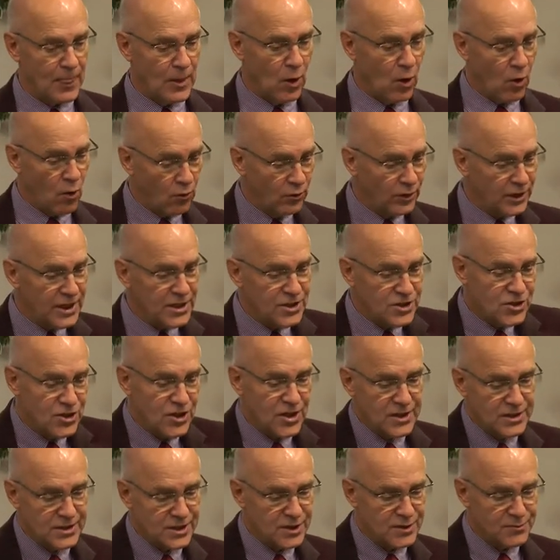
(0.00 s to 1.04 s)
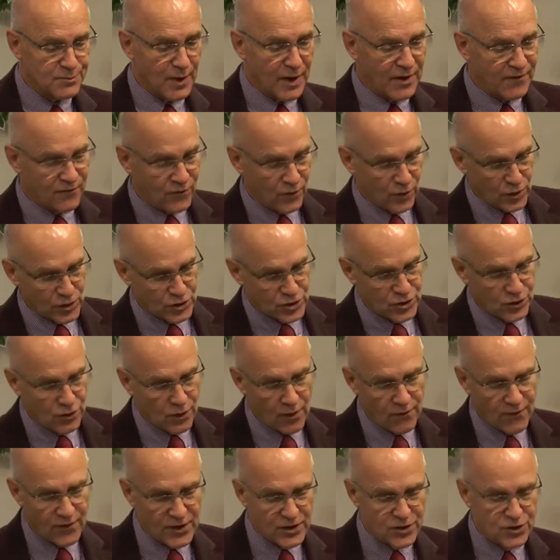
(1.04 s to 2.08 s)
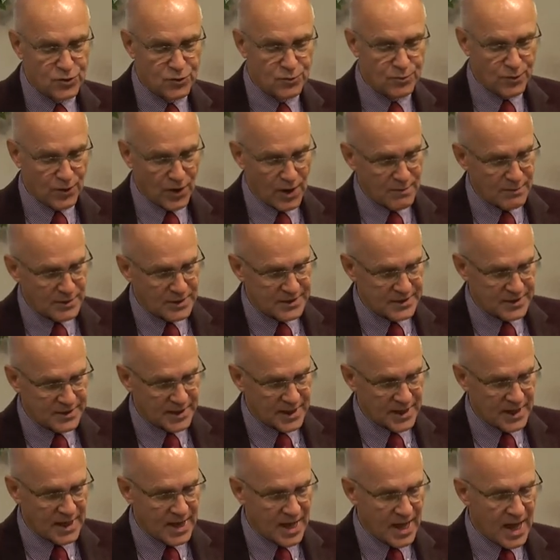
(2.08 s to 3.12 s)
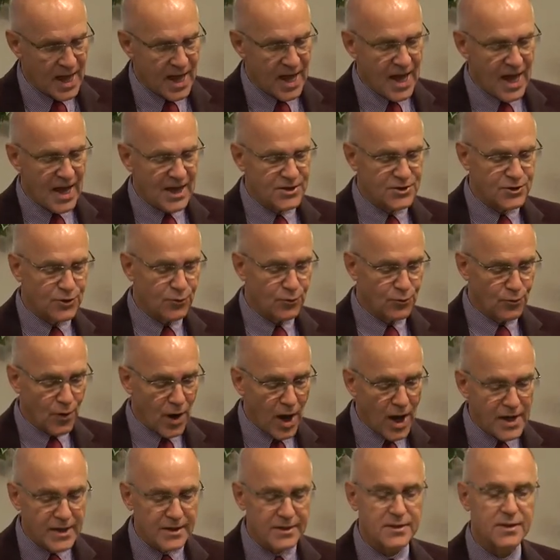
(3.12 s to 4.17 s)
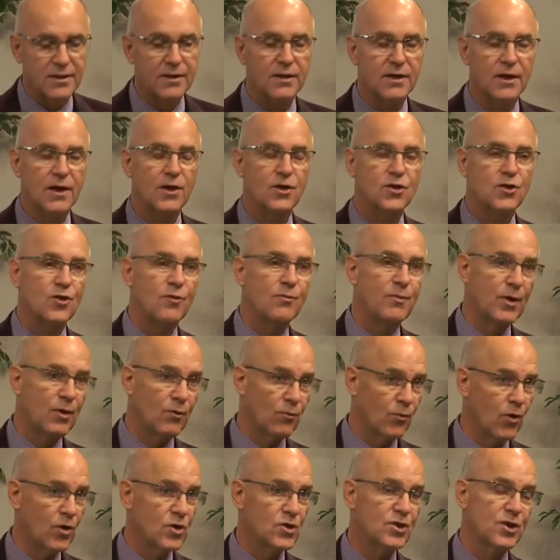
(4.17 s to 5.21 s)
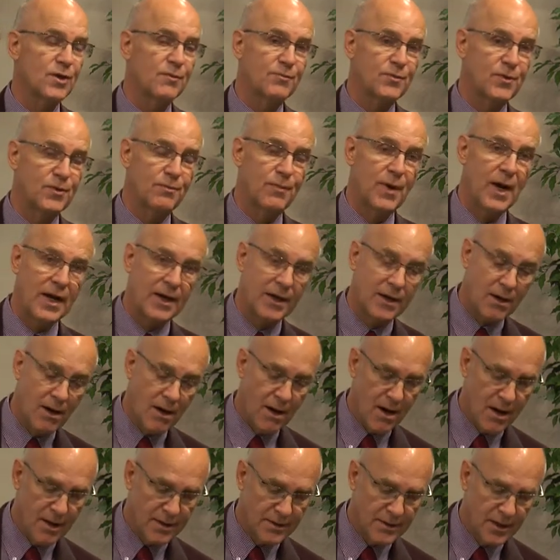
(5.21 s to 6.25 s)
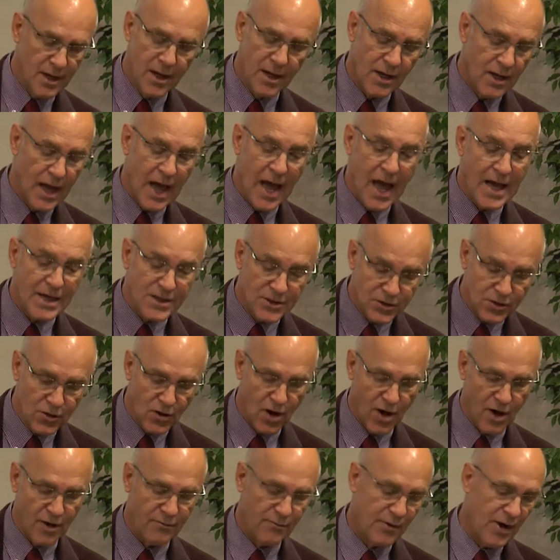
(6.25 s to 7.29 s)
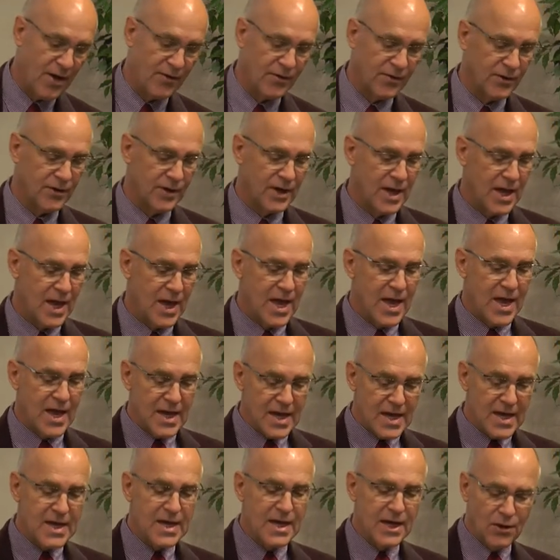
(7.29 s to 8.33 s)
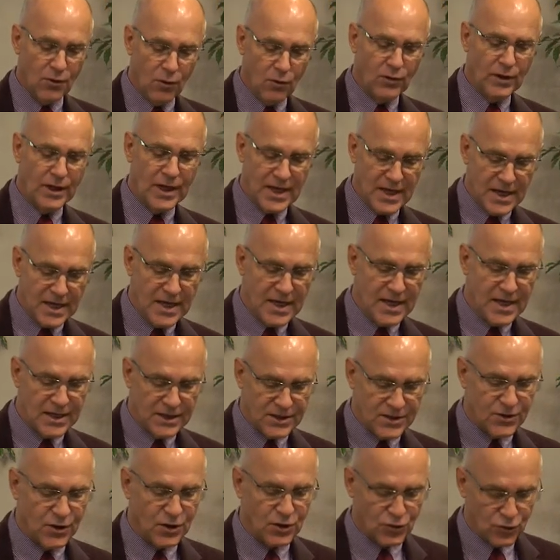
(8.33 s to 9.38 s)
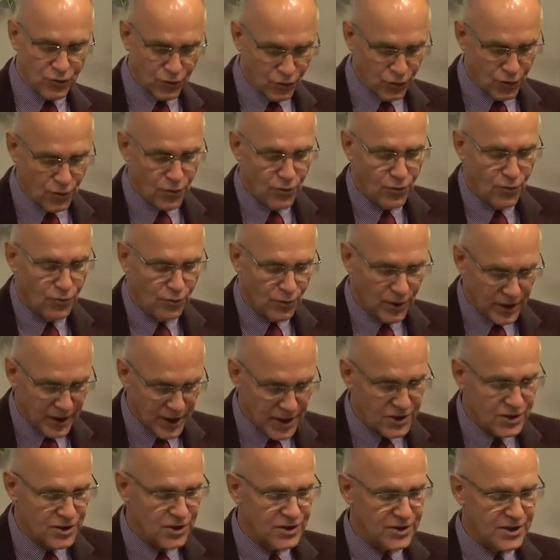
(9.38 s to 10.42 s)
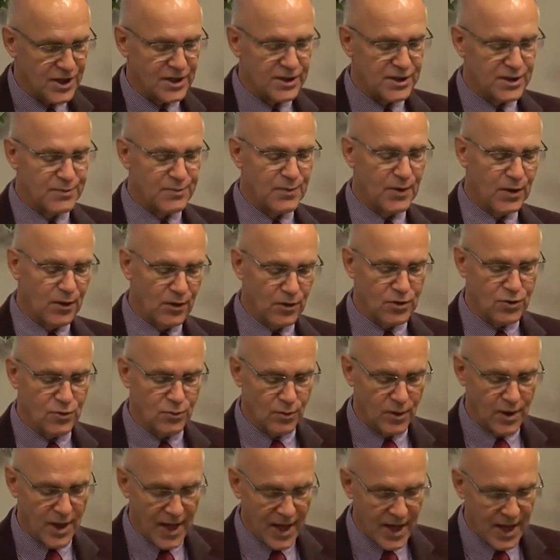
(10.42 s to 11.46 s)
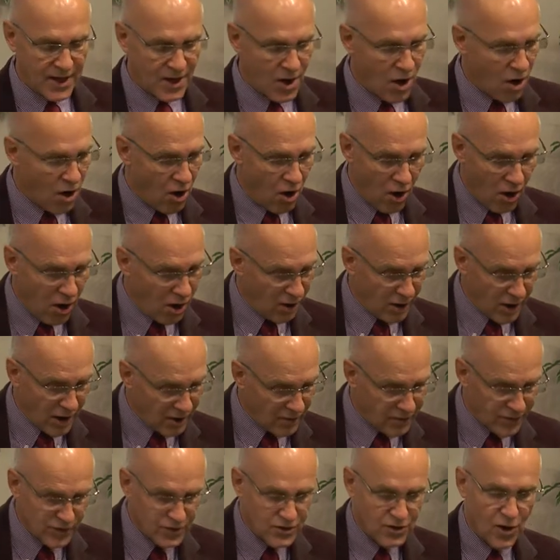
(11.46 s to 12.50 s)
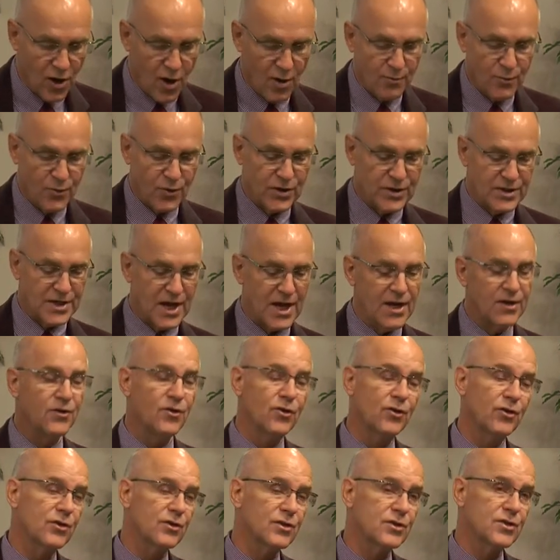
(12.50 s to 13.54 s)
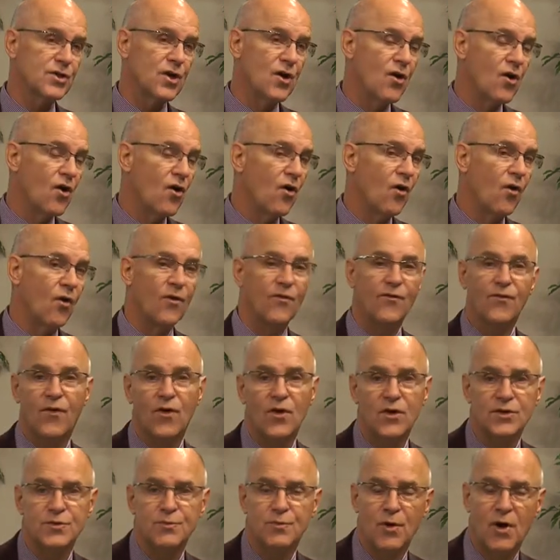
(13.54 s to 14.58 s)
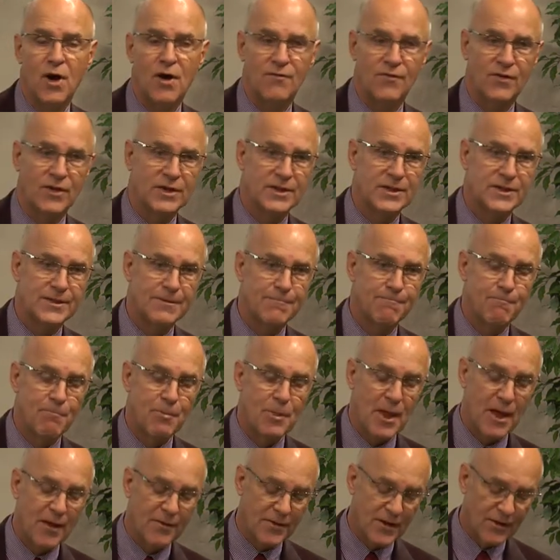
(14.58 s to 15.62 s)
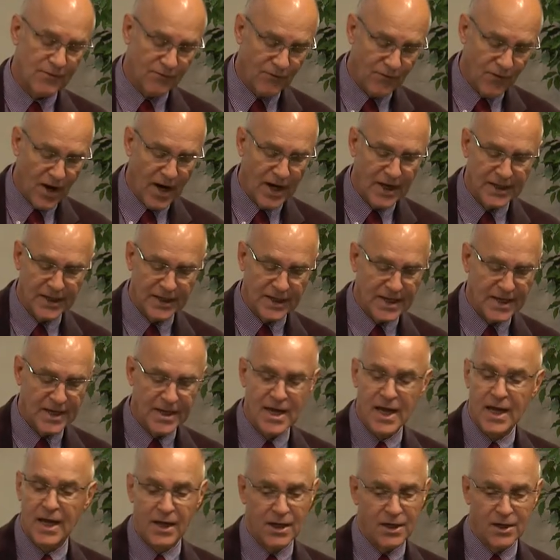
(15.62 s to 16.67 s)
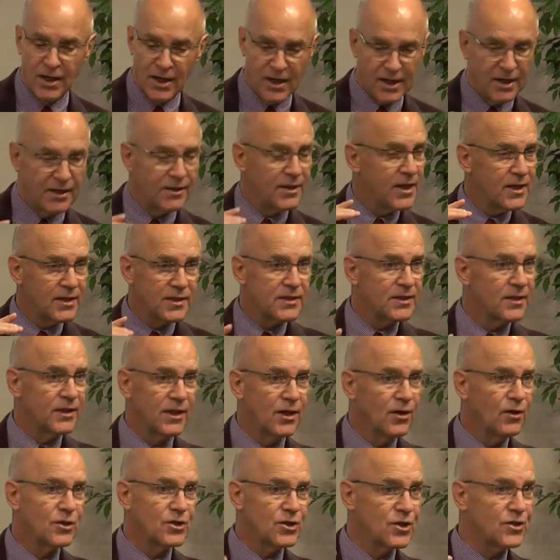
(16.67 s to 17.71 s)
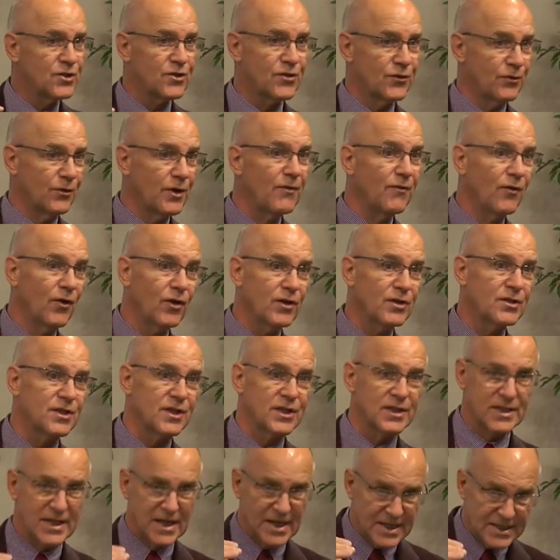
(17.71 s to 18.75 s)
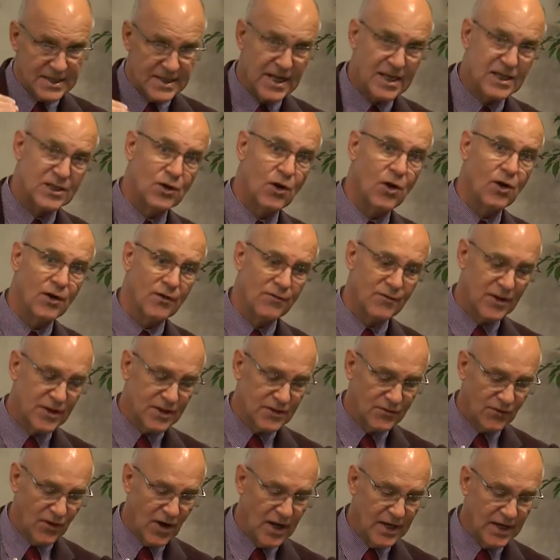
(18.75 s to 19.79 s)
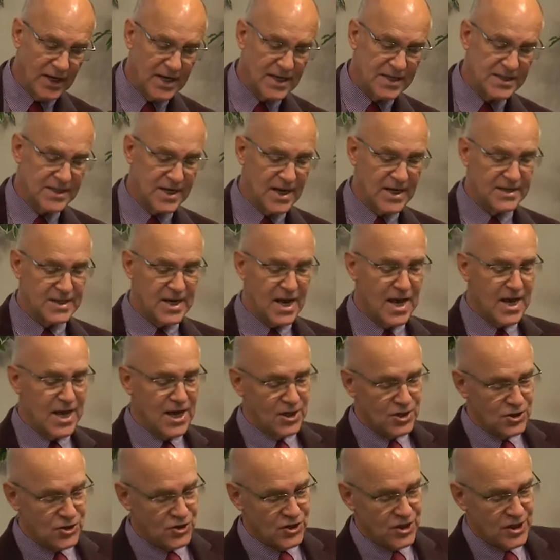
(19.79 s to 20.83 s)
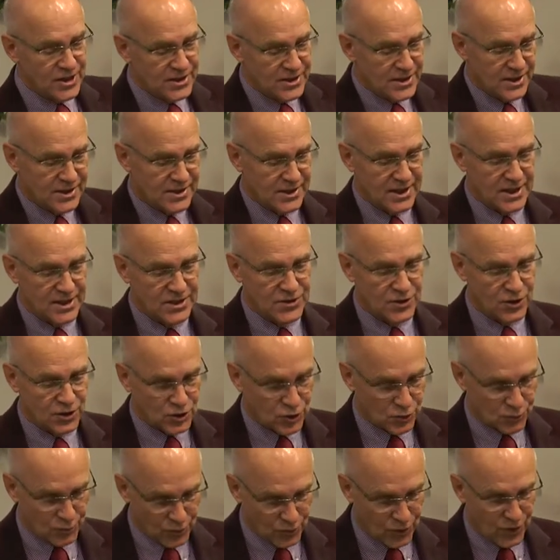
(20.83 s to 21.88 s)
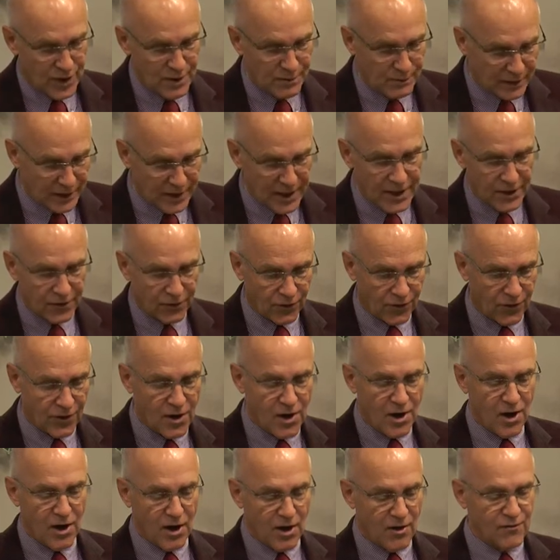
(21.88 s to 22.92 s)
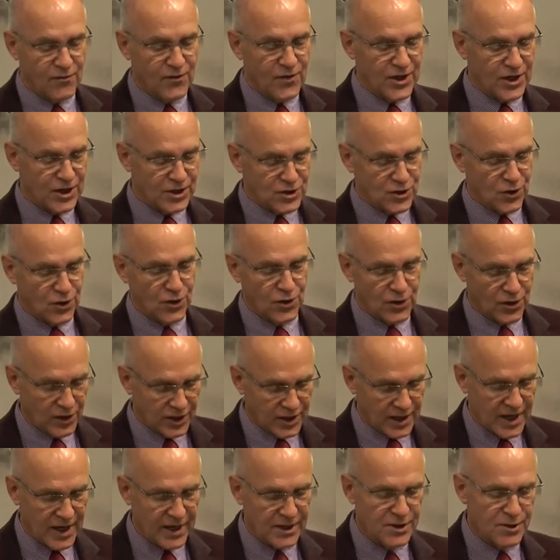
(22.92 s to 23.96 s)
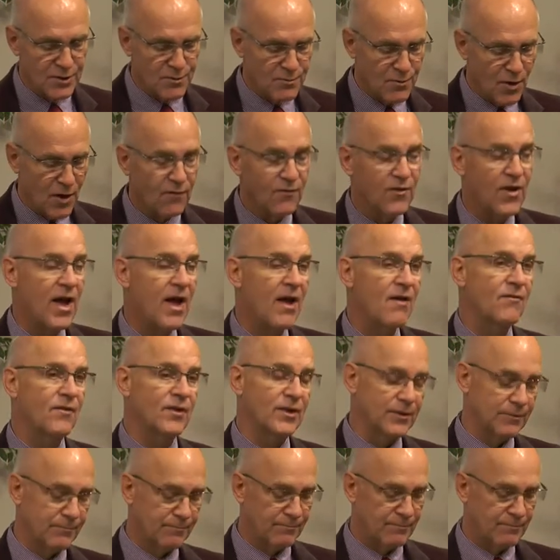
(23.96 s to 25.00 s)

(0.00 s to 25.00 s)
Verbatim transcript: Only Jesus, by virtue of His supremacy, has a right to be worshiped by God, as God rather. He and only He is the true religious and spiritual head. All others are pretenders or false prophets. And then finally, in this, just 3 verses, he says all of this. Finally, he says, Jesus is the supreme leader of the eternal kingdom of heaven.